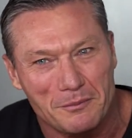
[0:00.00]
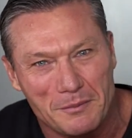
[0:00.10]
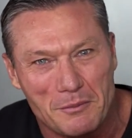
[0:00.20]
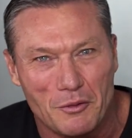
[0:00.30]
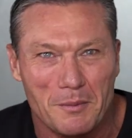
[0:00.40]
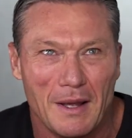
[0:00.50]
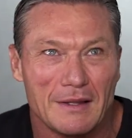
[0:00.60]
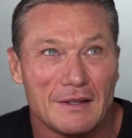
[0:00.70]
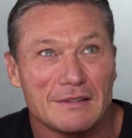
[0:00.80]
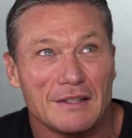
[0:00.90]
bit more about
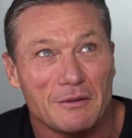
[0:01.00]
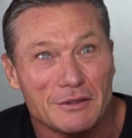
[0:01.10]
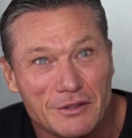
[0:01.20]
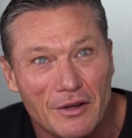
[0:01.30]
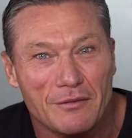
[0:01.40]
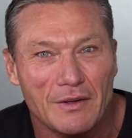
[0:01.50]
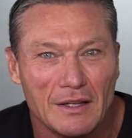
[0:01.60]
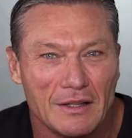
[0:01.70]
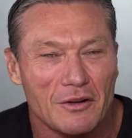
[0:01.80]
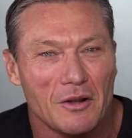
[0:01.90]
this. And then I was
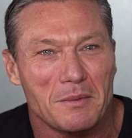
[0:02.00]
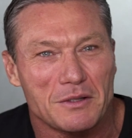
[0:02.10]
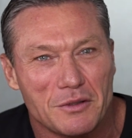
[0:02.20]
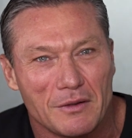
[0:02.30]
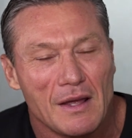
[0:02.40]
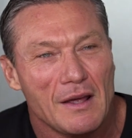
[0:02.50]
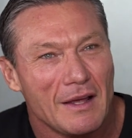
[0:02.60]
surfing, and then I got a bit too.